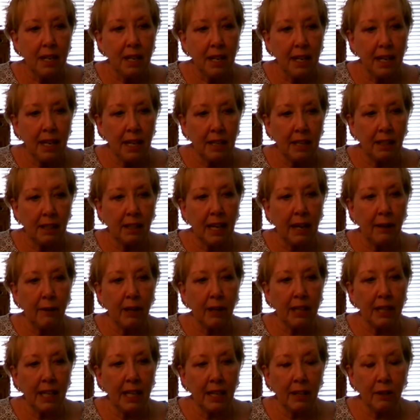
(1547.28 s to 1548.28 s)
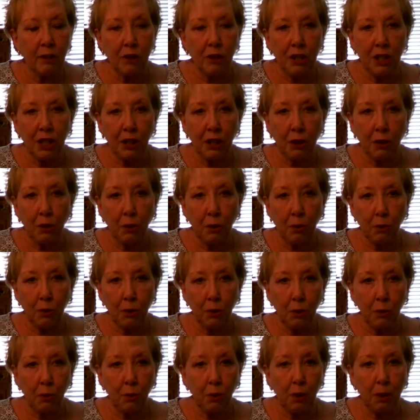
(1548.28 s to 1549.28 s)
allowing the energy to go
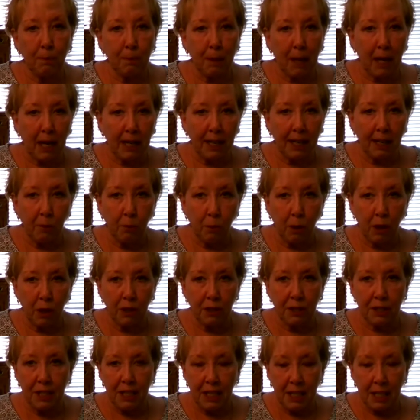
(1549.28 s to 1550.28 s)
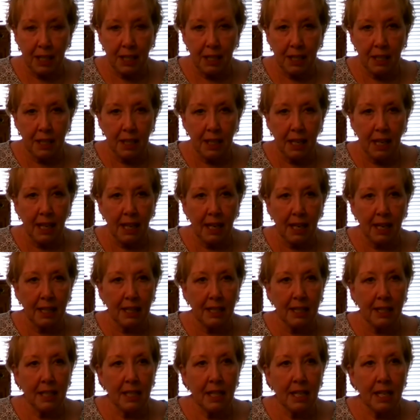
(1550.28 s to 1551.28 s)
to the body where it's needed.
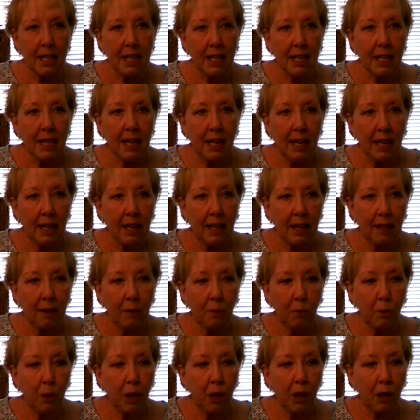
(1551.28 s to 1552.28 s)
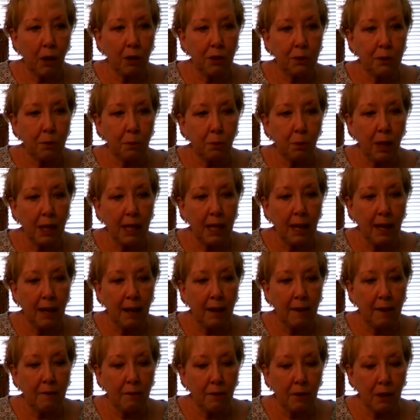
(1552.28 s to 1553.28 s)
And whereas we
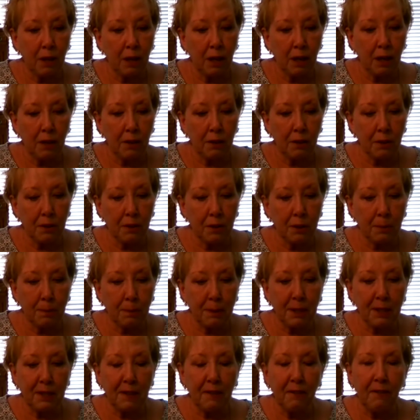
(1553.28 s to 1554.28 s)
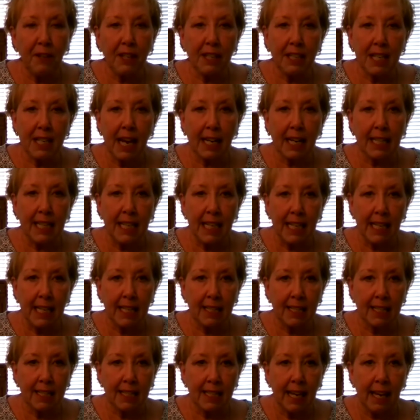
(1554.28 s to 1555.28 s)
have specific
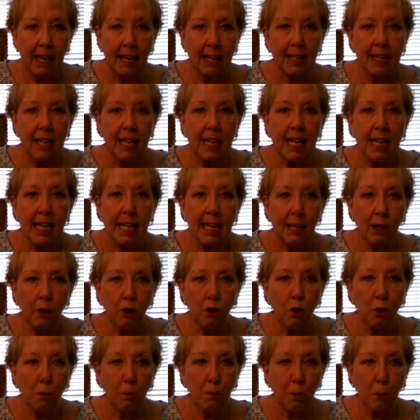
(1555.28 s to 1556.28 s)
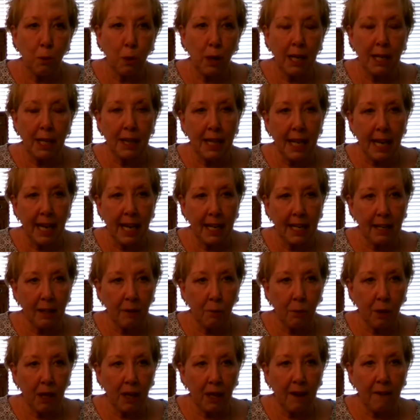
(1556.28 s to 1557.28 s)
techniques that incorporate that. And
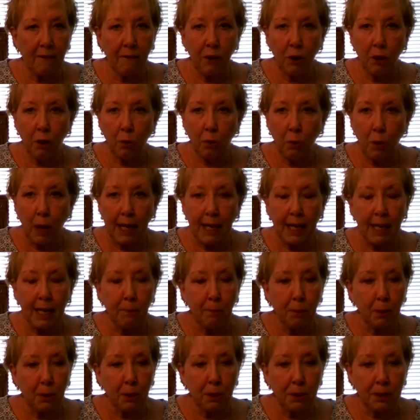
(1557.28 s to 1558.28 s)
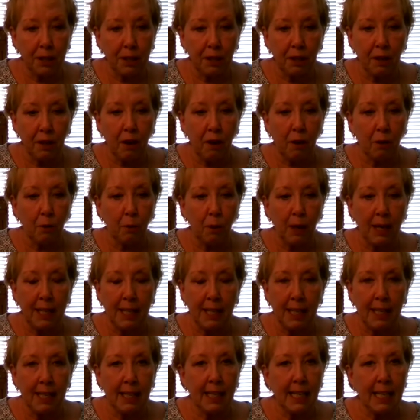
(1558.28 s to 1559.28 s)
if you're a Reiki person
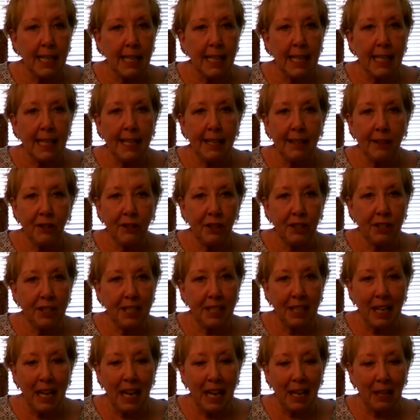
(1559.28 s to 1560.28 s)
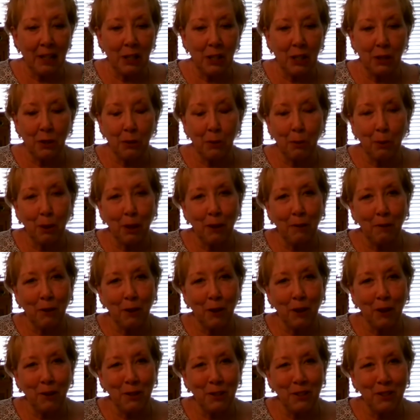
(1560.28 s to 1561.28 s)
already, it just enhances whatever
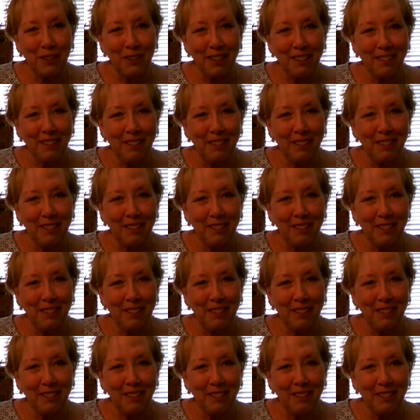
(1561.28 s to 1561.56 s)
else you do.